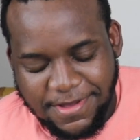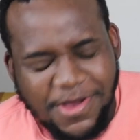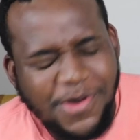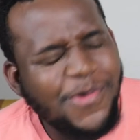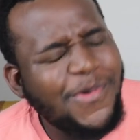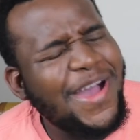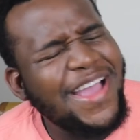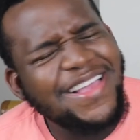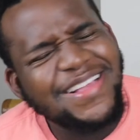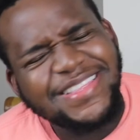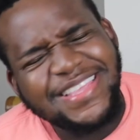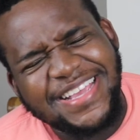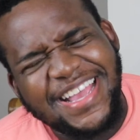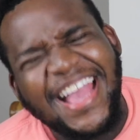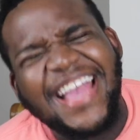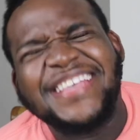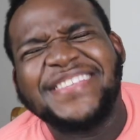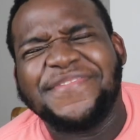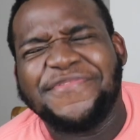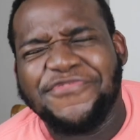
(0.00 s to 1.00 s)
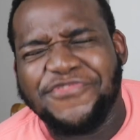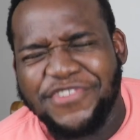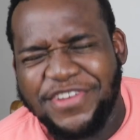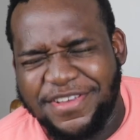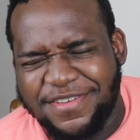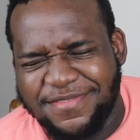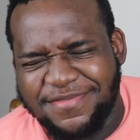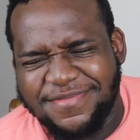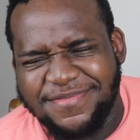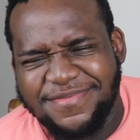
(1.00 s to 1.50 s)
Why don't think guys are free? I
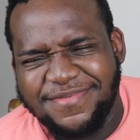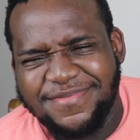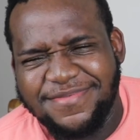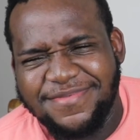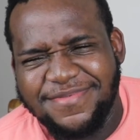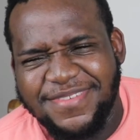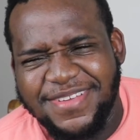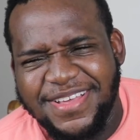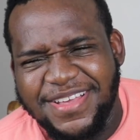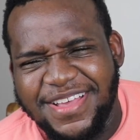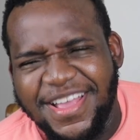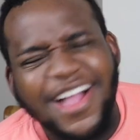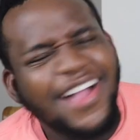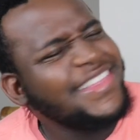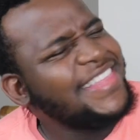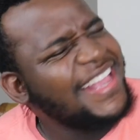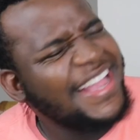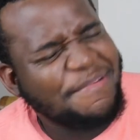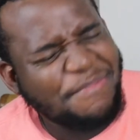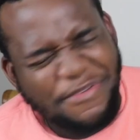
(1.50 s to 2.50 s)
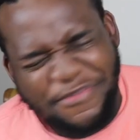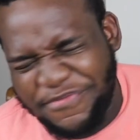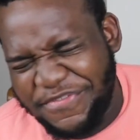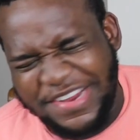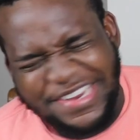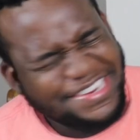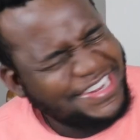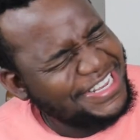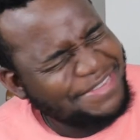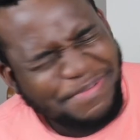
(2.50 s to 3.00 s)
don't think I'm a
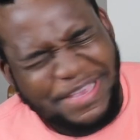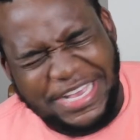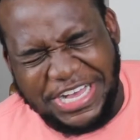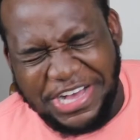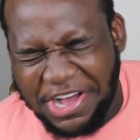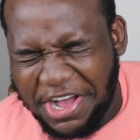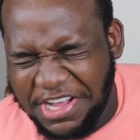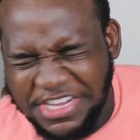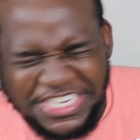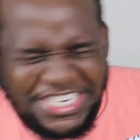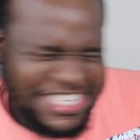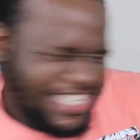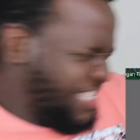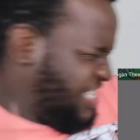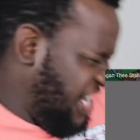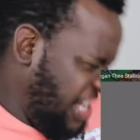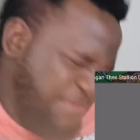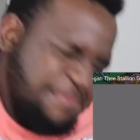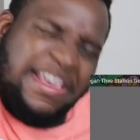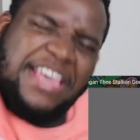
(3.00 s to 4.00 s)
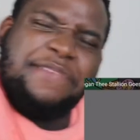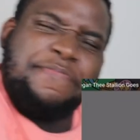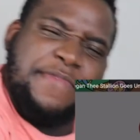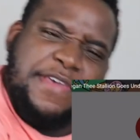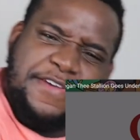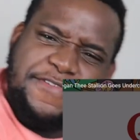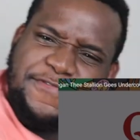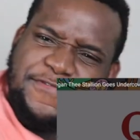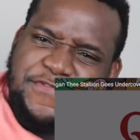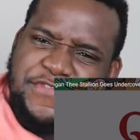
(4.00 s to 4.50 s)
freak just because she make me
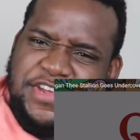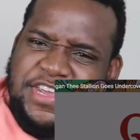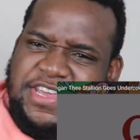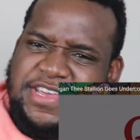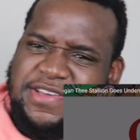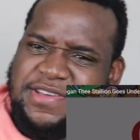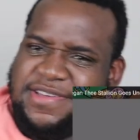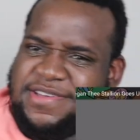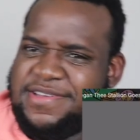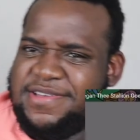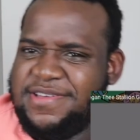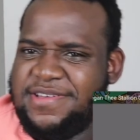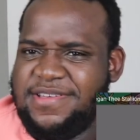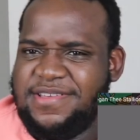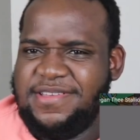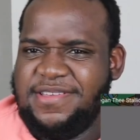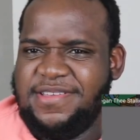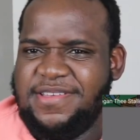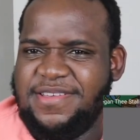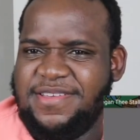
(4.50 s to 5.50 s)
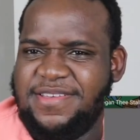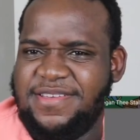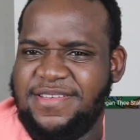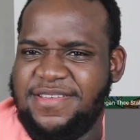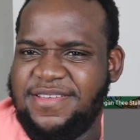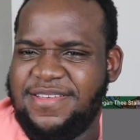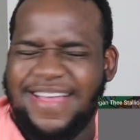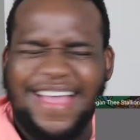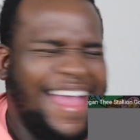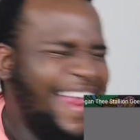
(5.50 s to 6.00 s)
a freak.
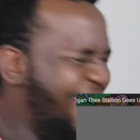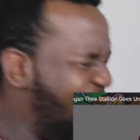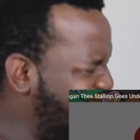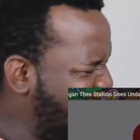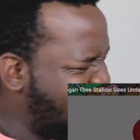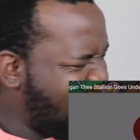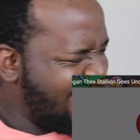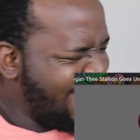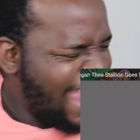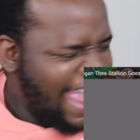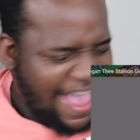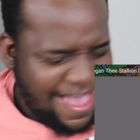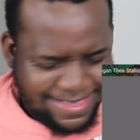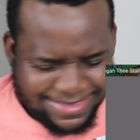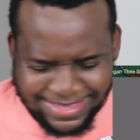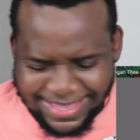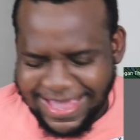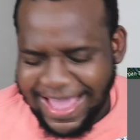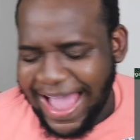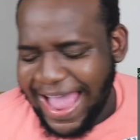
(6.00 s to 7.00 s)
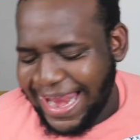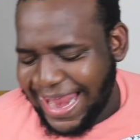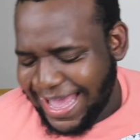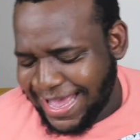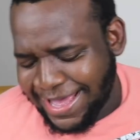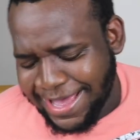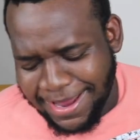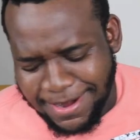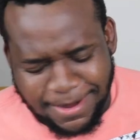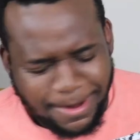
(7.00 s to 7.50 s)
I like her nasty. I
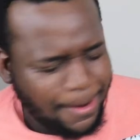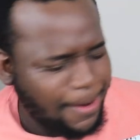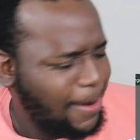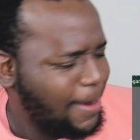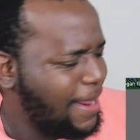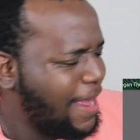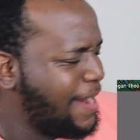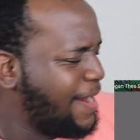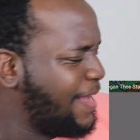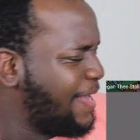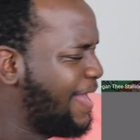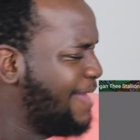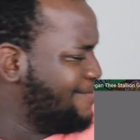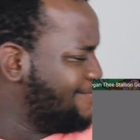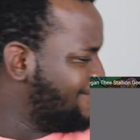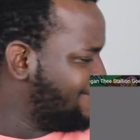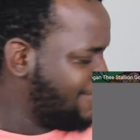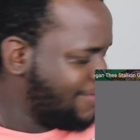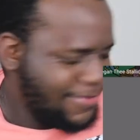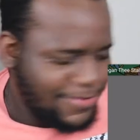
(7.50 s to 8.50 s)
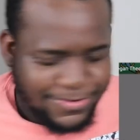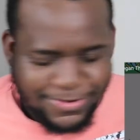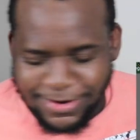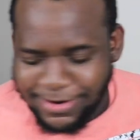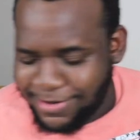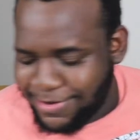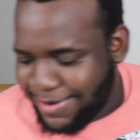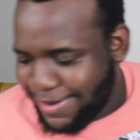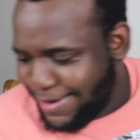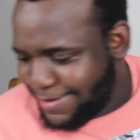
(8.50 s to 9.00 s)
like her dirty. I like. I, oh
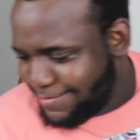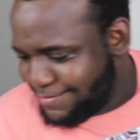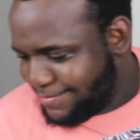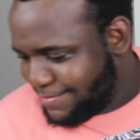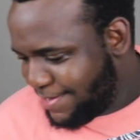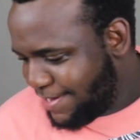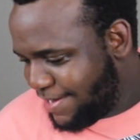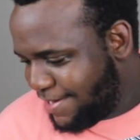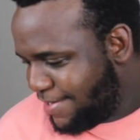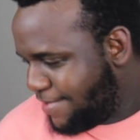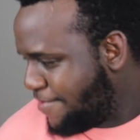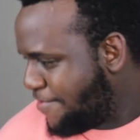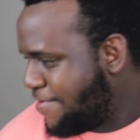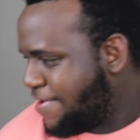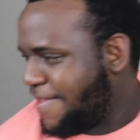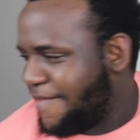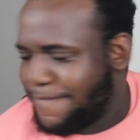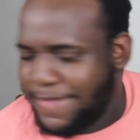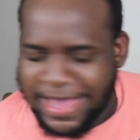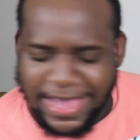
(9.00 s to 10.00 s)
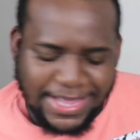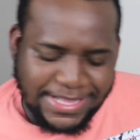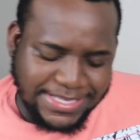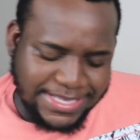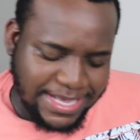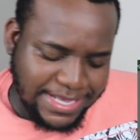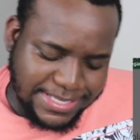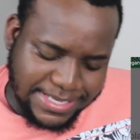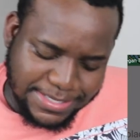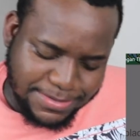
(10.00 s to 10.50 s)
lord. Only if my
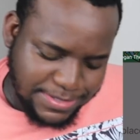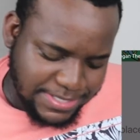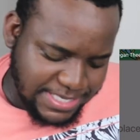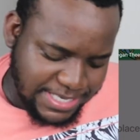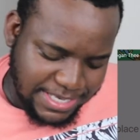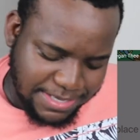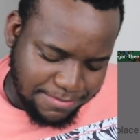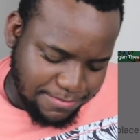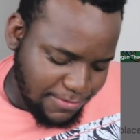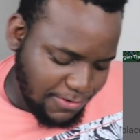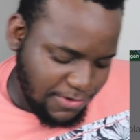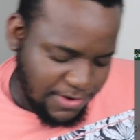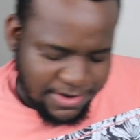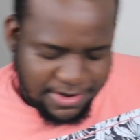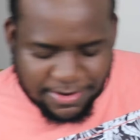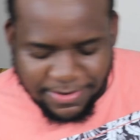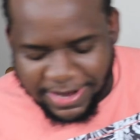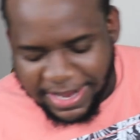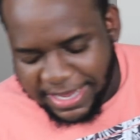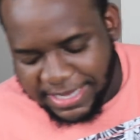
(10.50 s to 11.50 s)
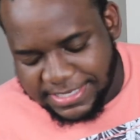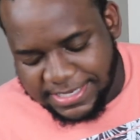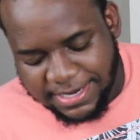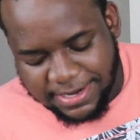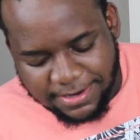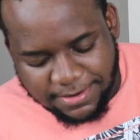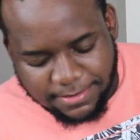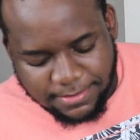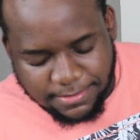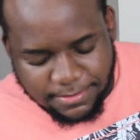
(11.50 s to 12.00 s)
ancestors would see. You know, I ain't saying
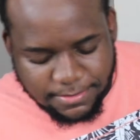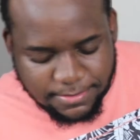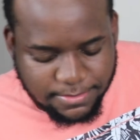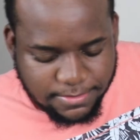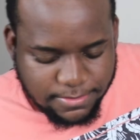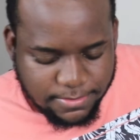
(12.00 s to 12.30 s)
that. I say this.